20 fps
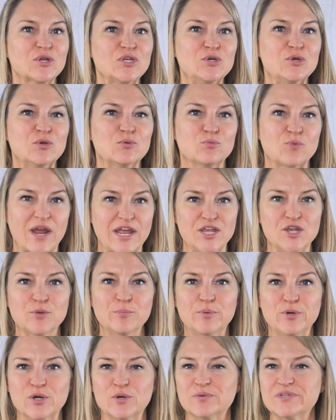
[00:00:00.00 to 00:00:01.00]
where you can write your
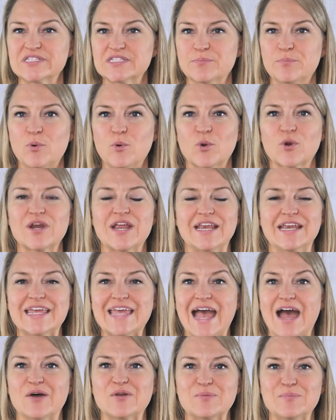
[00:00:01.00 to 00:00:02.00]
book with support and
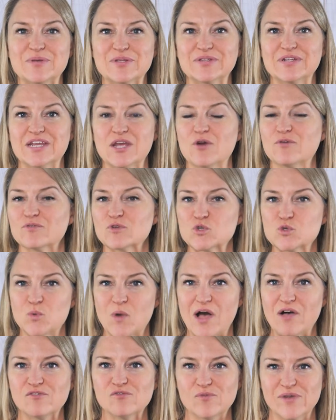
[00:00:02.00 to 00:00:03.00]
accountability over
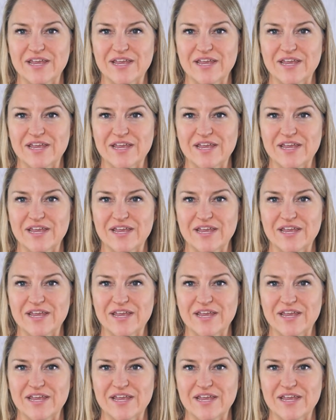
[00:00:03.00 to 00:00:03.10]
12